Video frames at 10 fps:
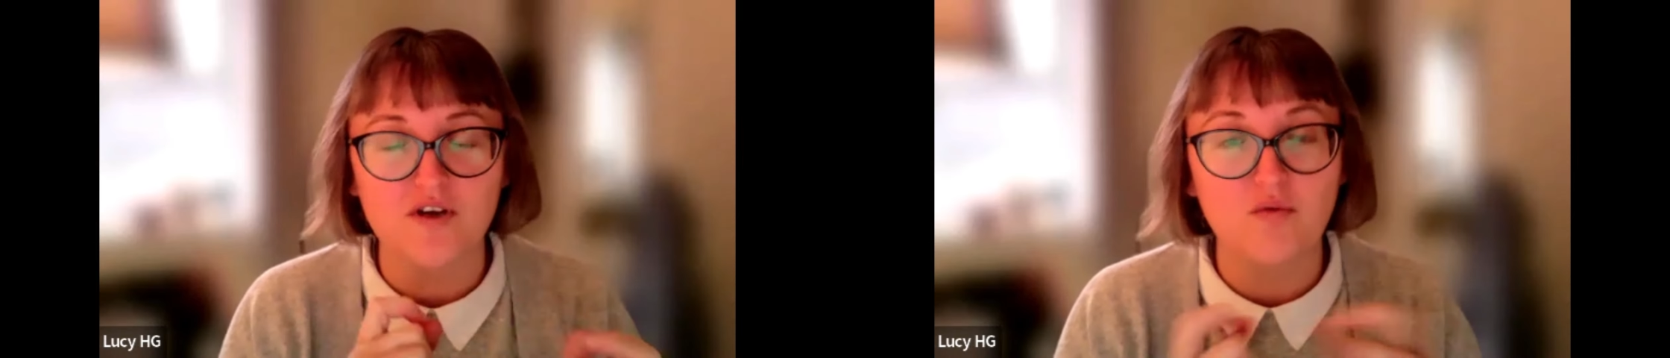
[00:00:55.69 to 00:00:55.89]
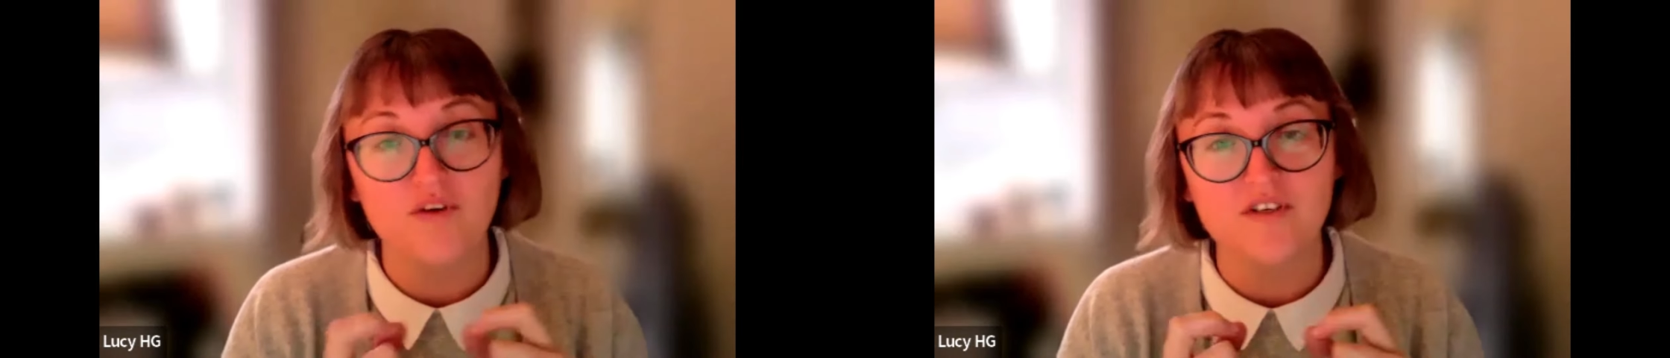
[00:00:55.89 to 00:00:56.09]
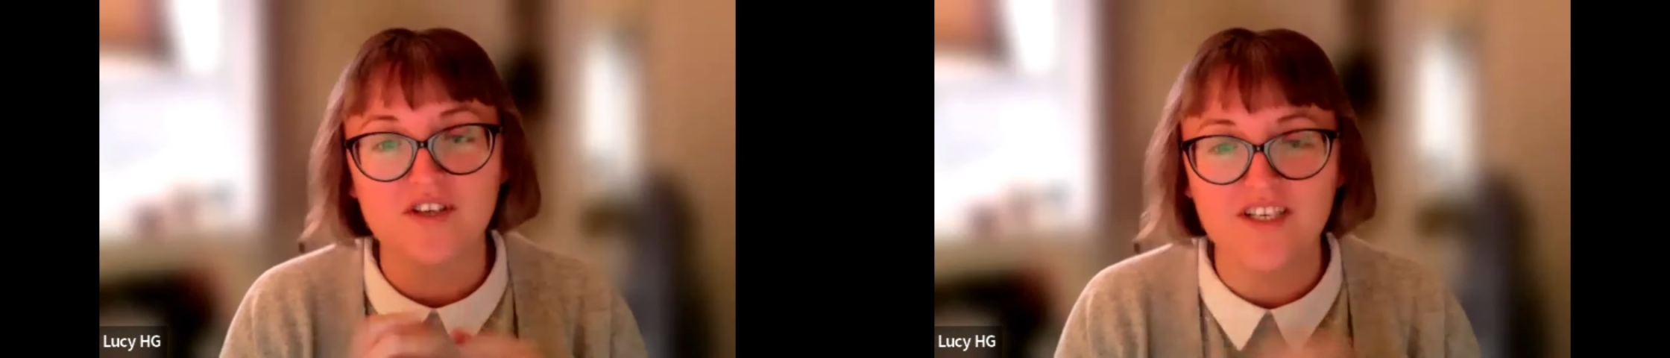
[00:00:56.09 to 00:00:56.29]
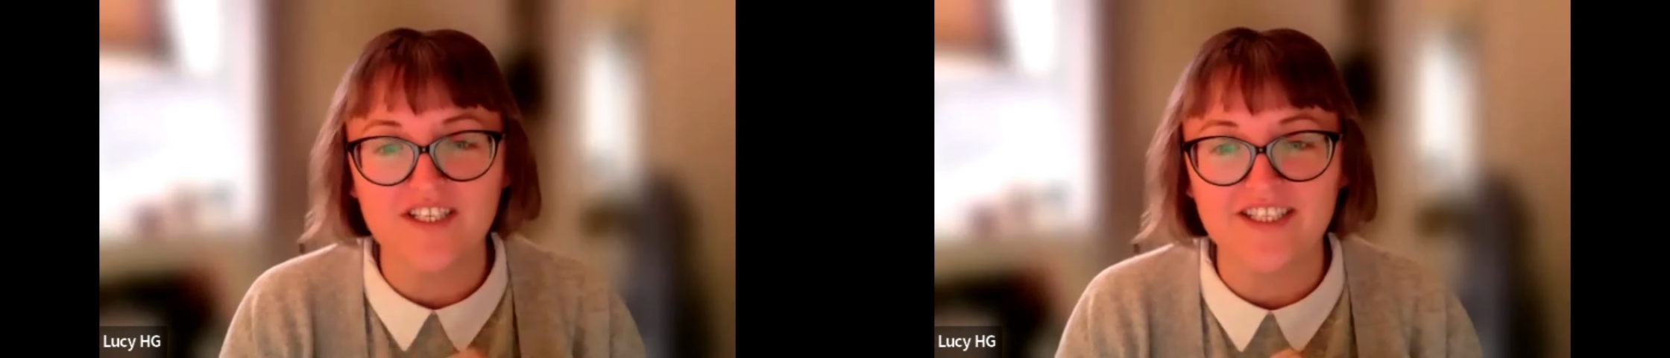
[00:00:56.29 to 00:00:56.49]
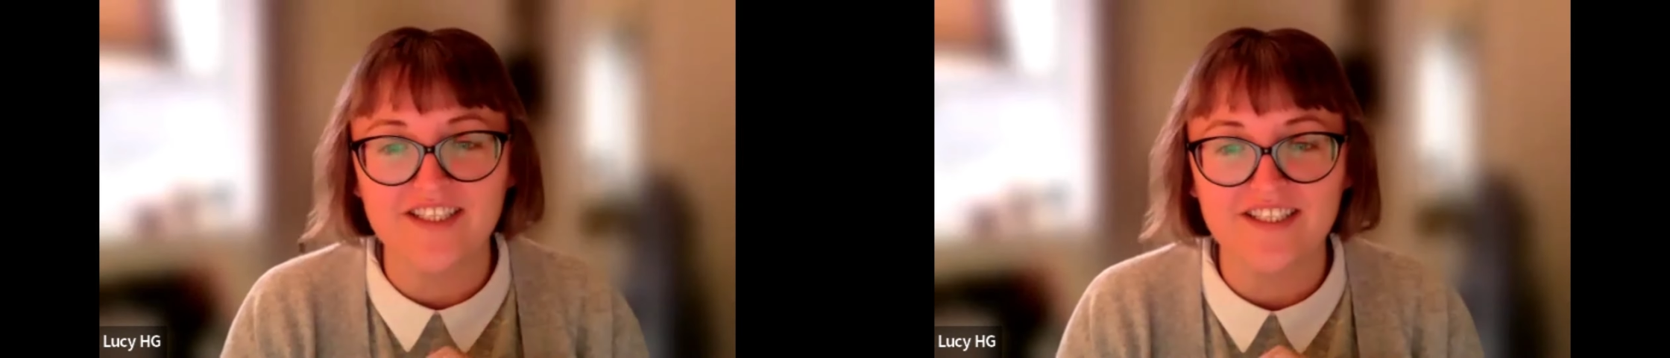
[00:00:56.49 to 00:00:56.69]
a
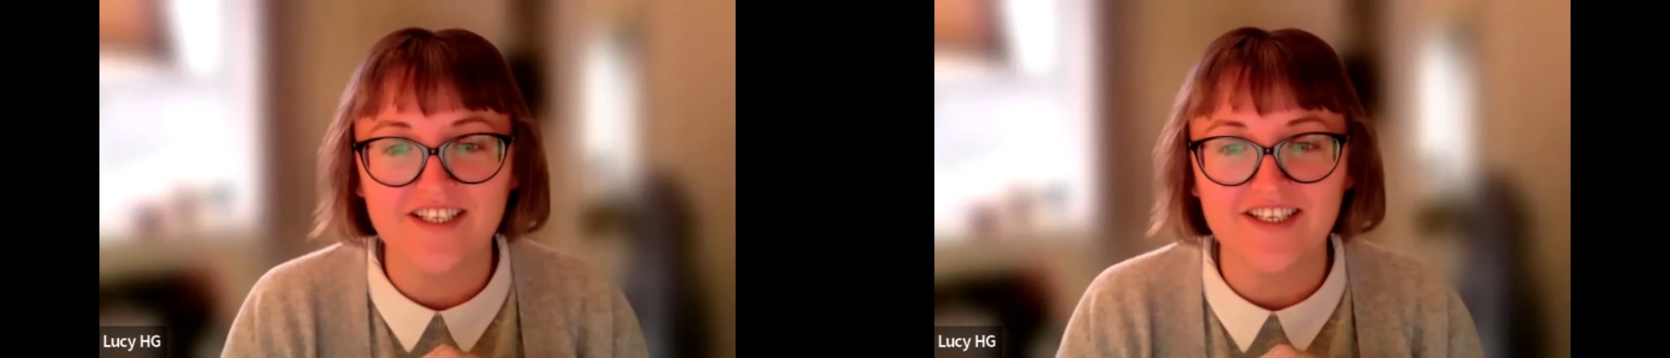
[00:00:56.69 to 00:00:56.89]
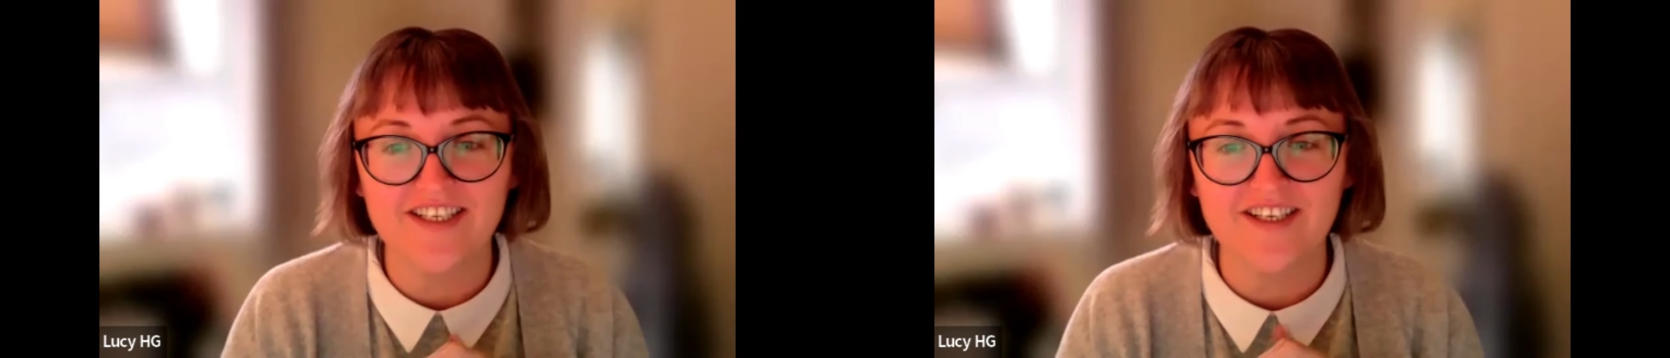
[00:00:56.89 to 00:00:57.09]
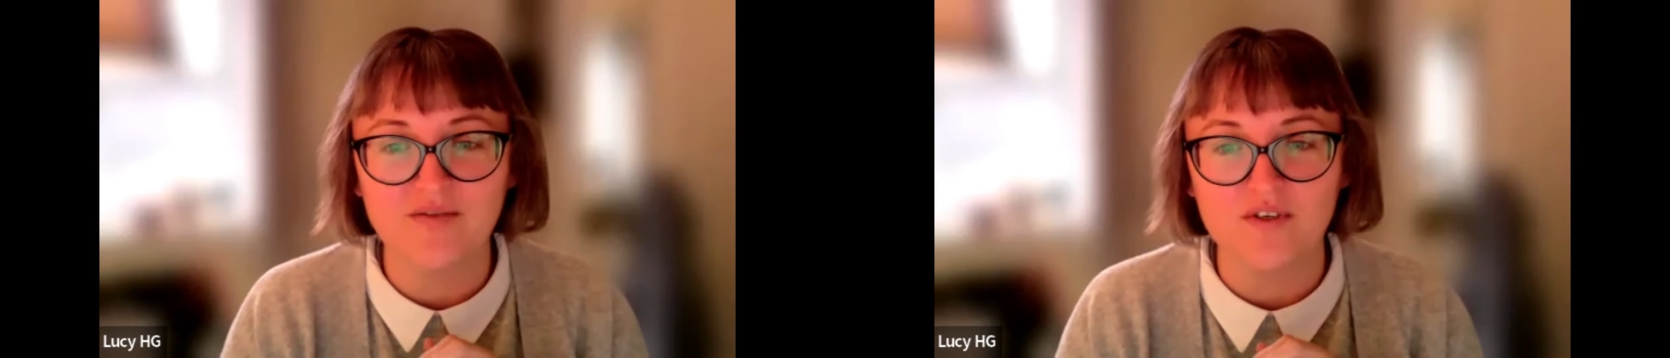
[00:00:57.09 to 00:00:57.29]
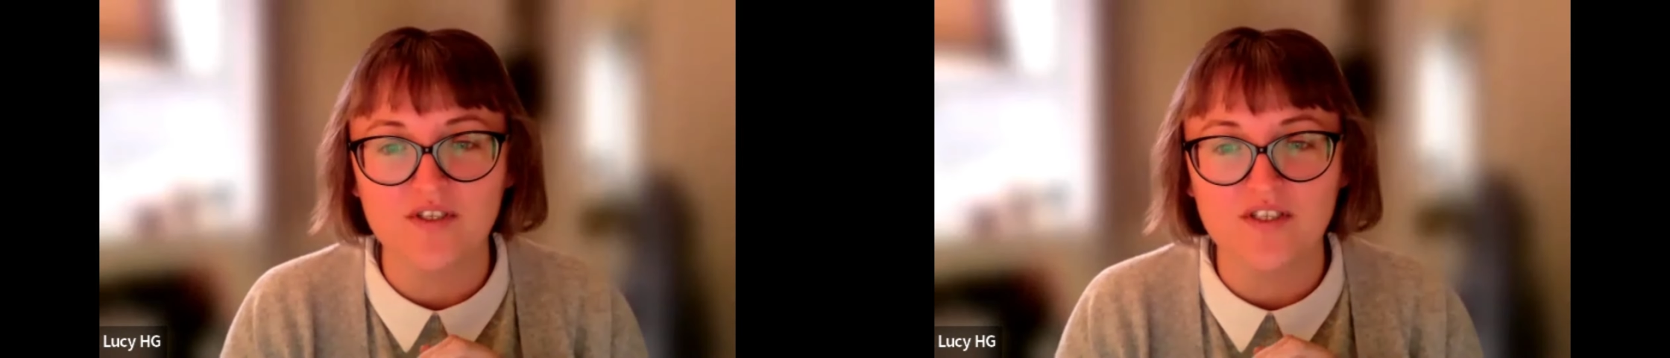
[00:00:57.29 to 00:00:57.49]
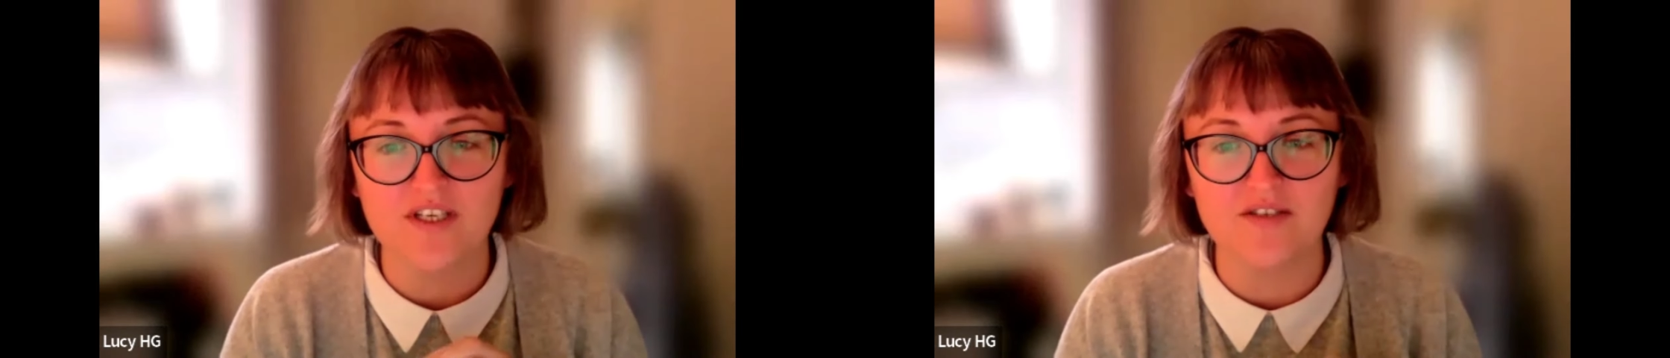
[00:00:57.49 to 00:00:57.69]
one-sided uh, a
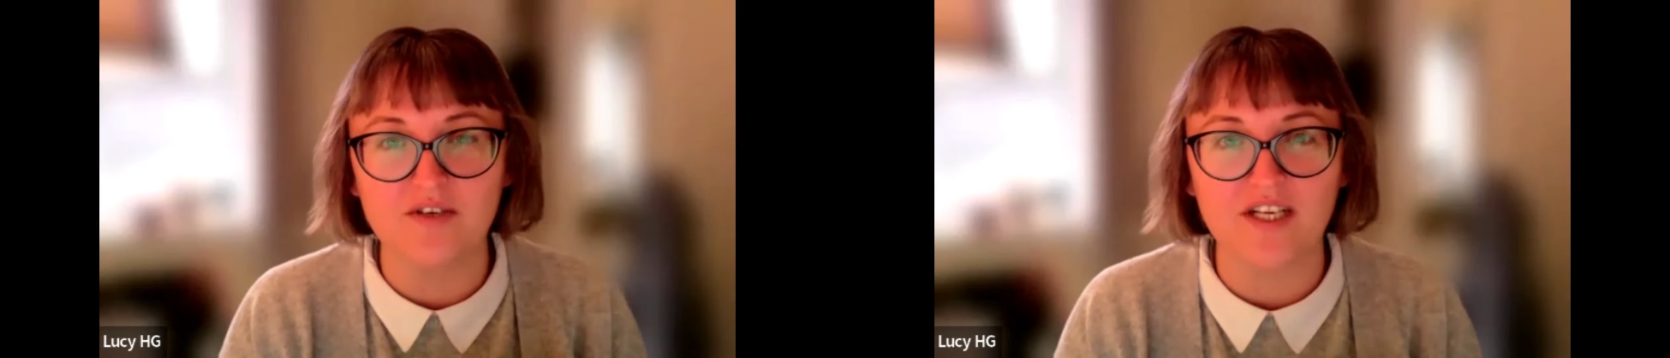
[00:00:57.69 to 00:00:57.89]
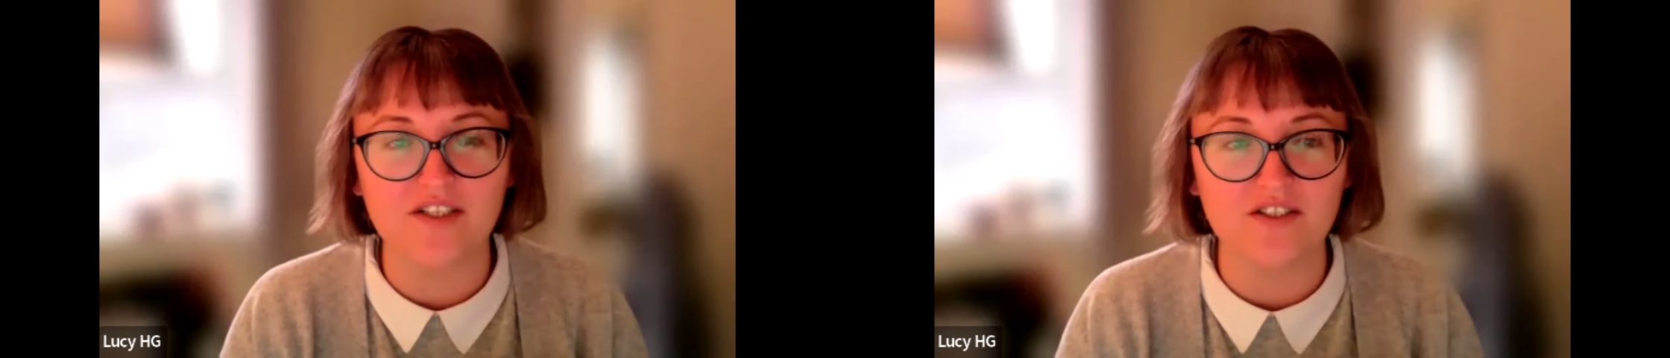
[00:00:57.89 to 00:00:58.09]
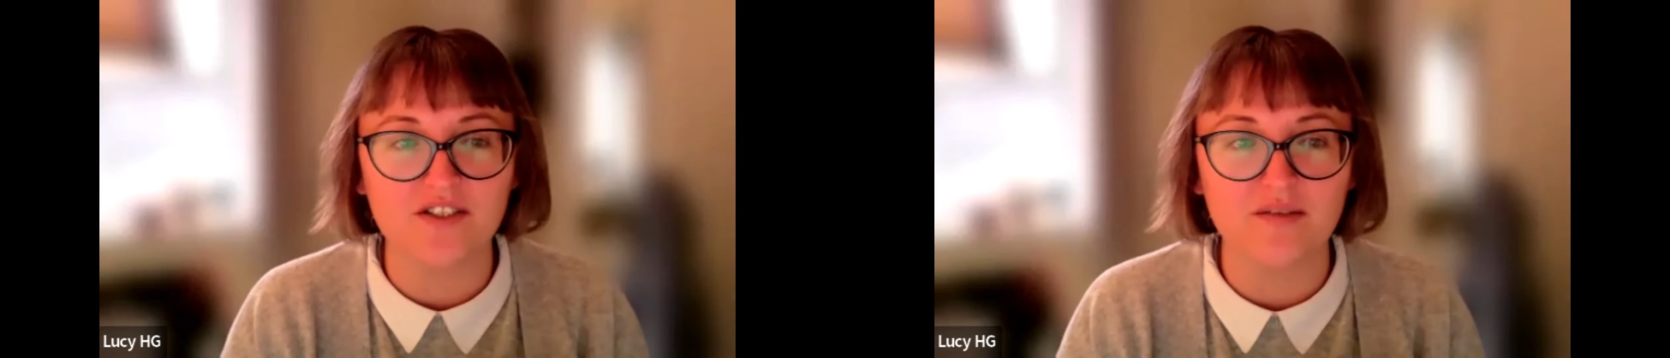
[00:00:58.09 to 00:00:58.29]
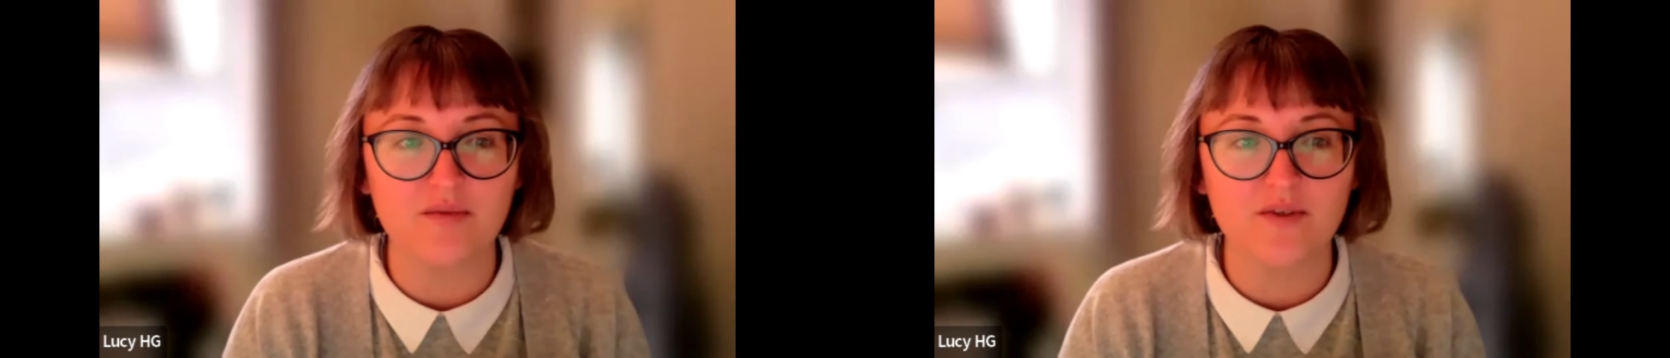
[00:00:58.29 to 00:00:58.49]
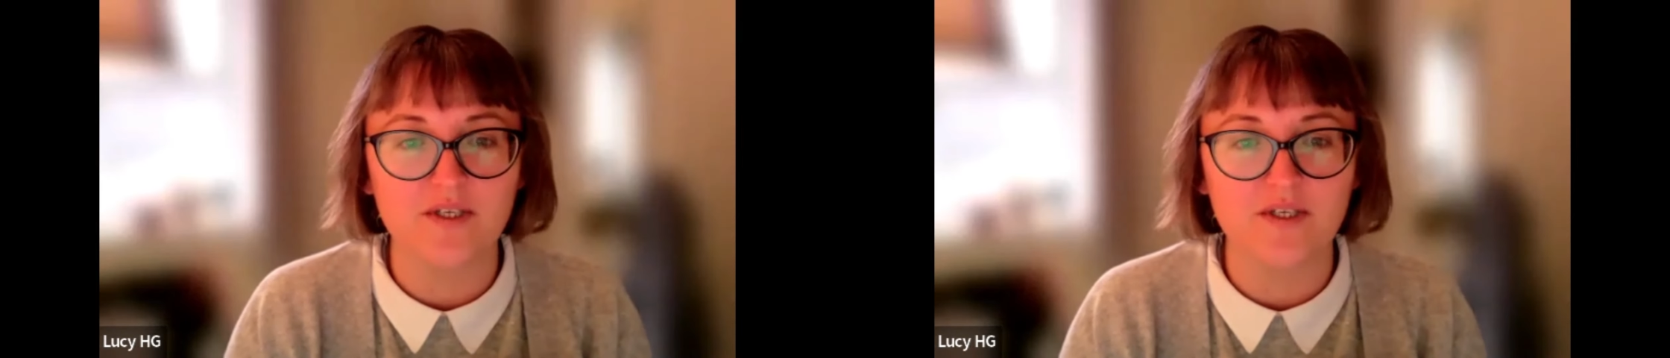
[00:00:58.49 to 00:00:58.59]
one-sided relationship.